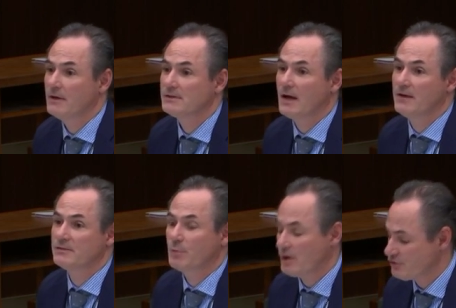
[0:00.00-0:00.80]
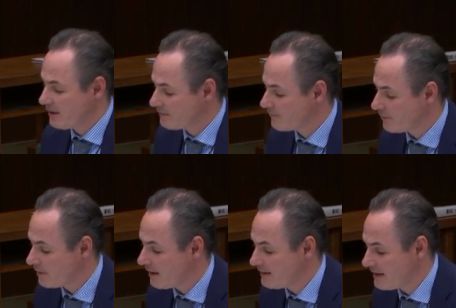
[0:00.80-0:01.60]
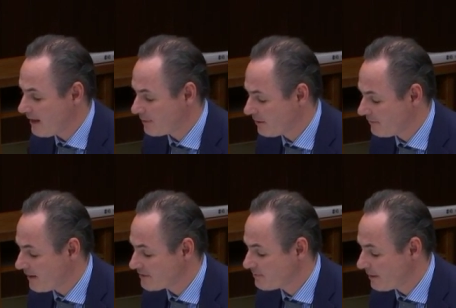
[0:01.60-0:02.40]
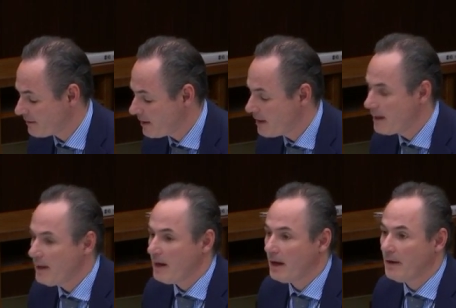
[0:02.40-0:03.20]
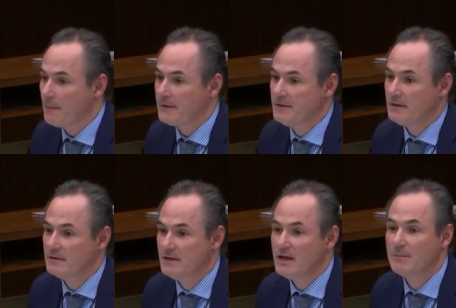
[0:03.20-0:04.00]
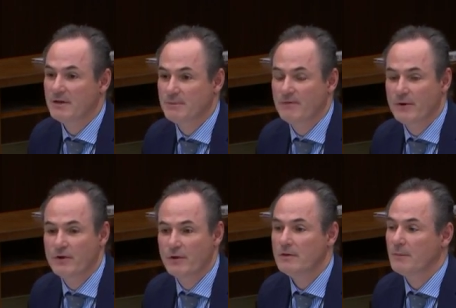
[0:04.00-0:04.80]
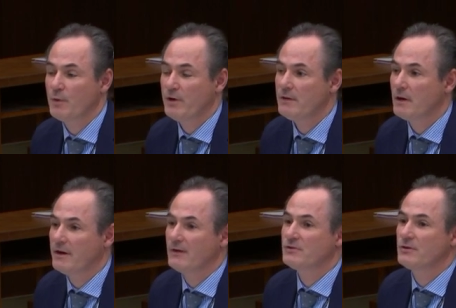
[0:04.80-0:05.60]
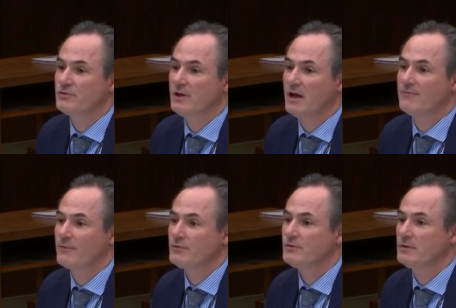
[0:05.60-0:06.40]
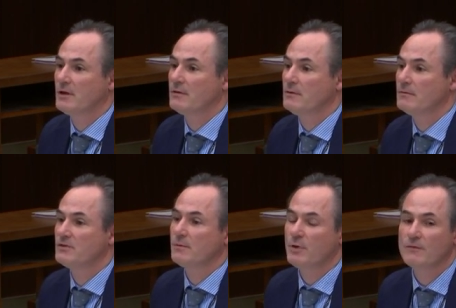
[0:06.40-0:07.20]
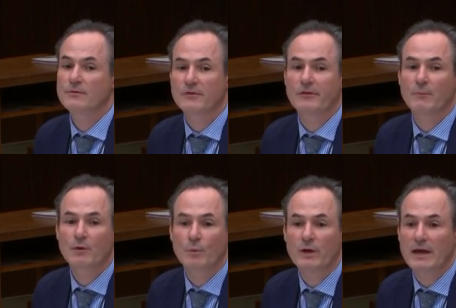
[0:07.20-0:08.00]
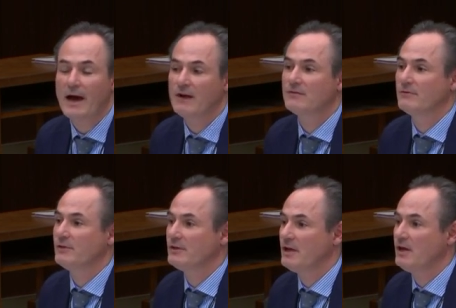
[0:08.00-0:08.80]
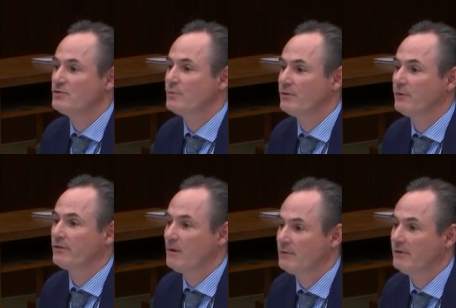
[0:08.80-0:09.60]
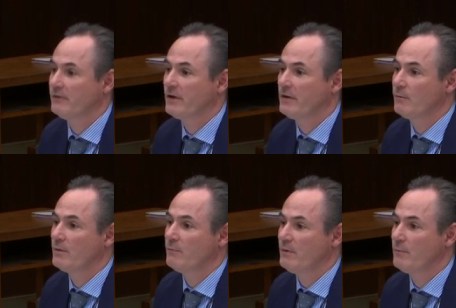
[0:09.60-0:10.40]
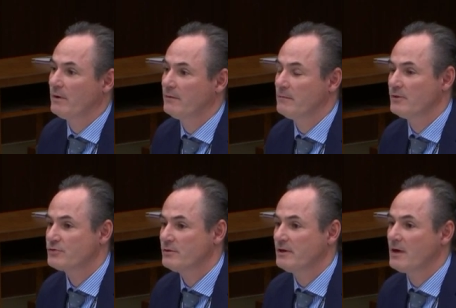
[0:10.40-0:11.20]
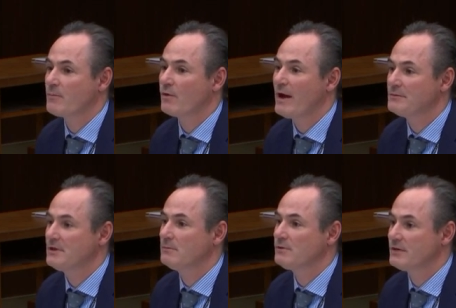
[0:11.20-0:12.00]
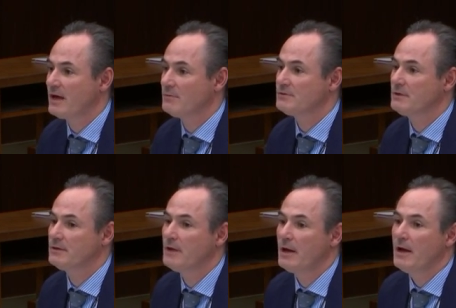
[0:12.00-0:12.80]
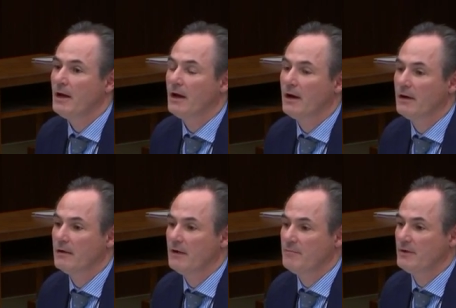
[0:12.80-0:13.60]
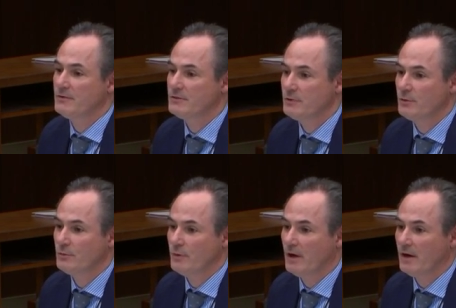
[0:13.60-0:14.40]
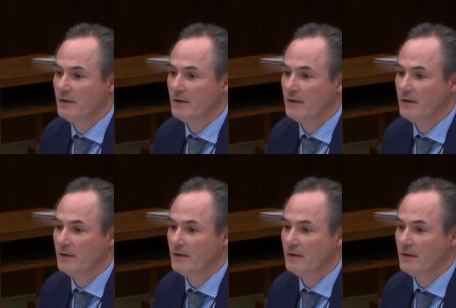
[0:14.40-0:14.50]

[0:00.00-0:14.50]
size project for any capital investment. The take-up has been very good. I mean, we didn't announce on July 1st and then disappear for the summer. We actively engaged with those companies. We've been administered in a number of roundtables in Hamilton. I've been to